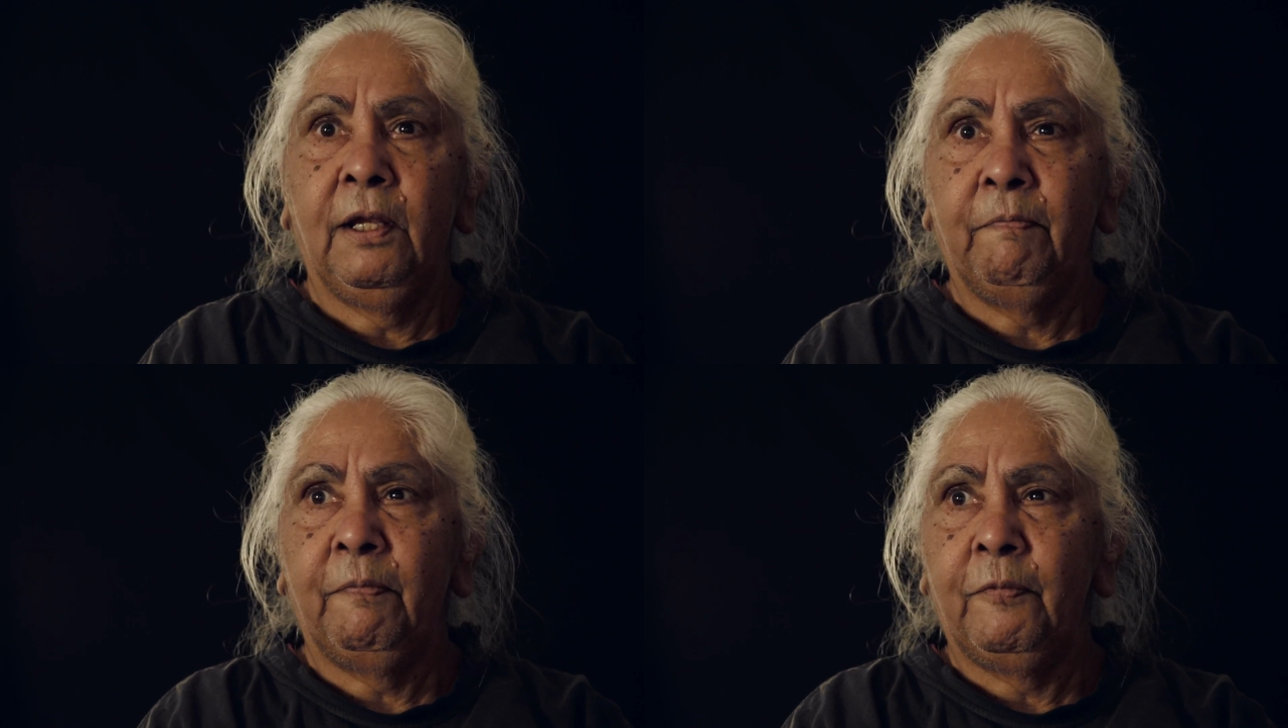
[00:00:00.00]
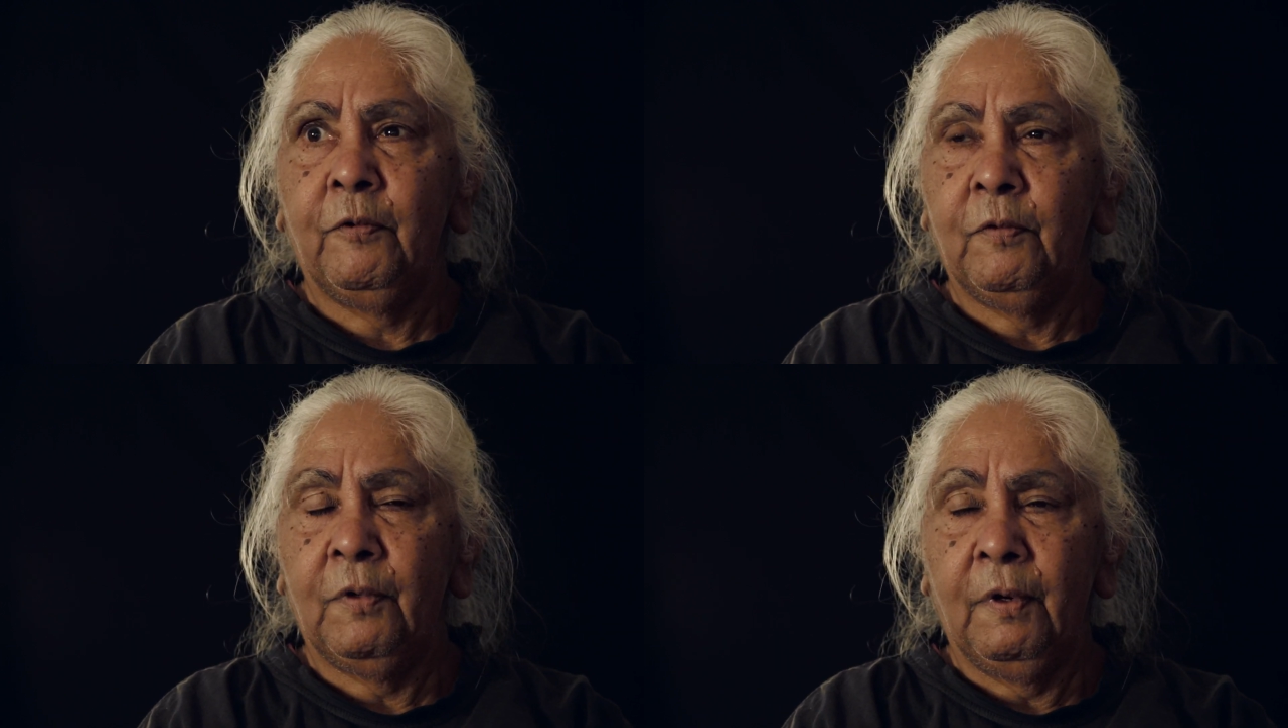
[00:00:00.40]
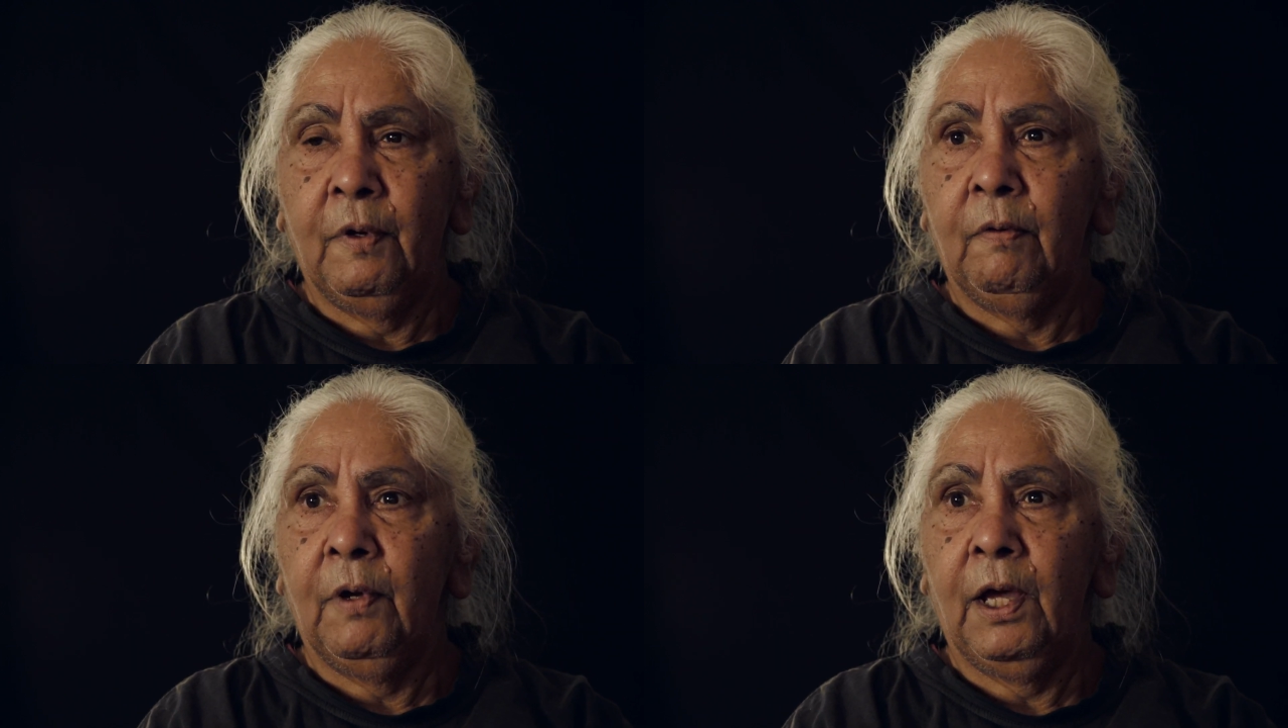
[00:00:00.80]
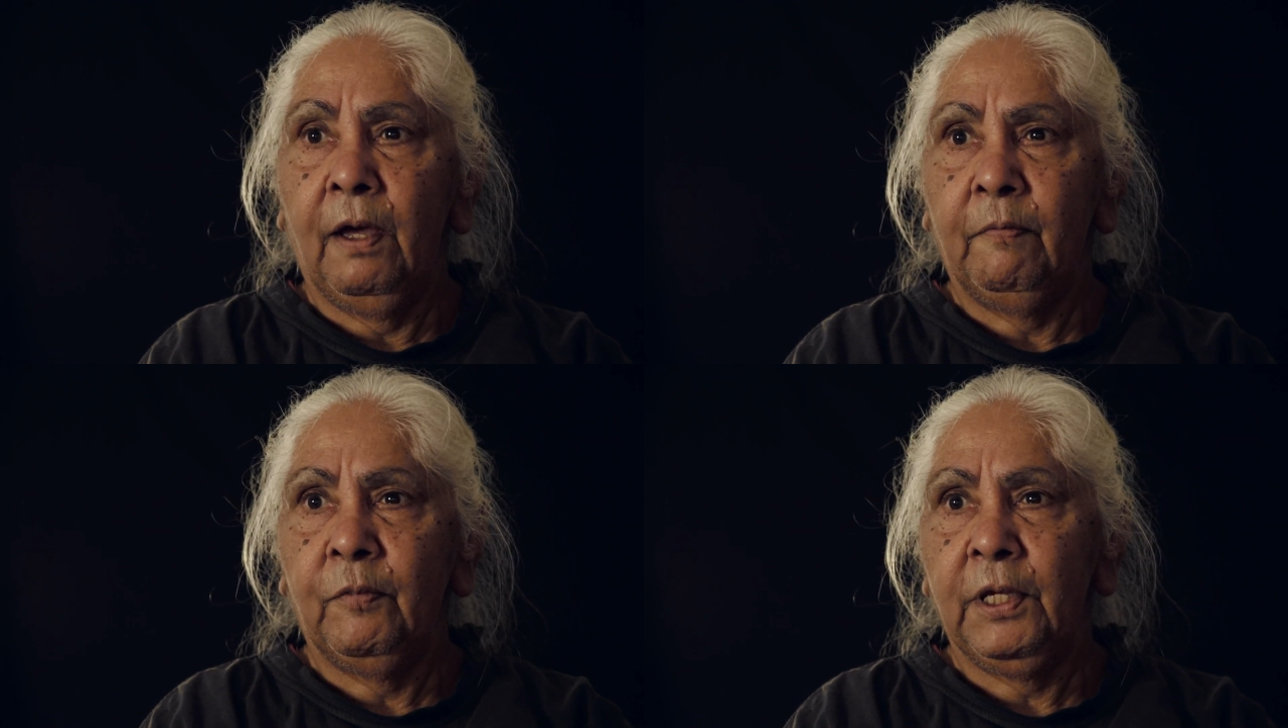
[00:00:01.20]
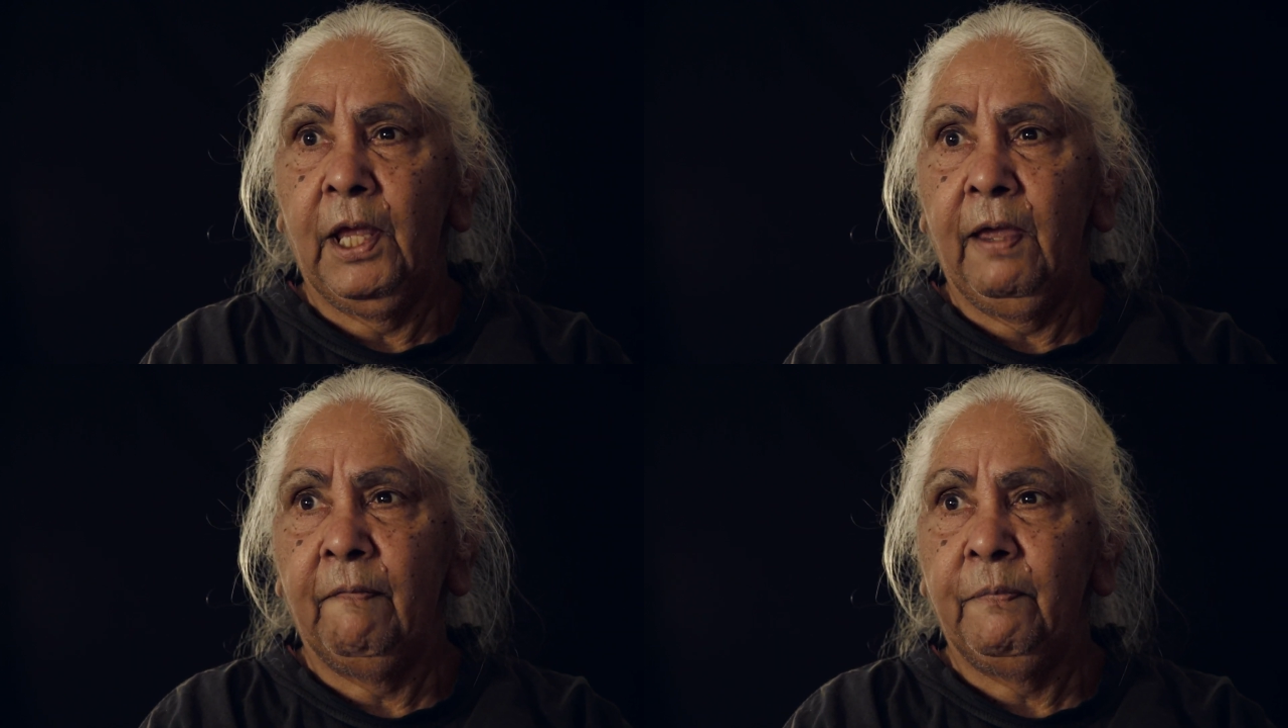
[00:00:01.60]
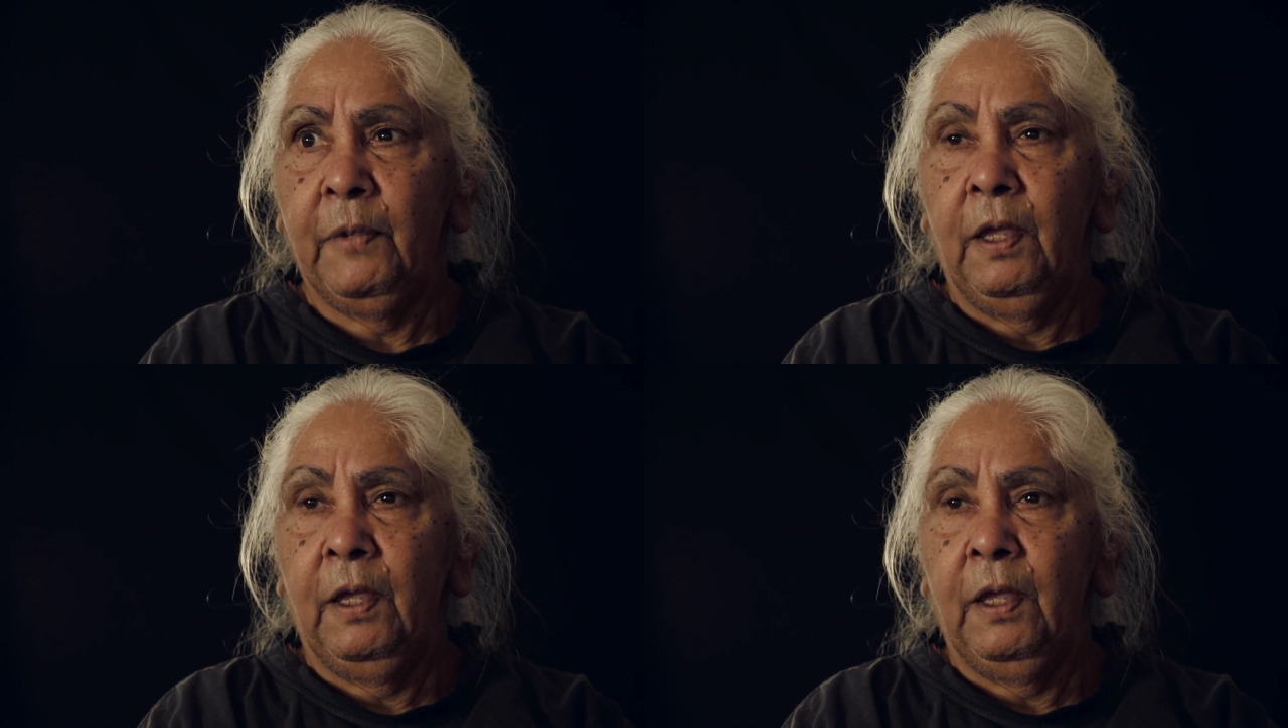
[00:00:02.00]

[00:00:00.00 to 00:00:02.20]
up for, um, we'd have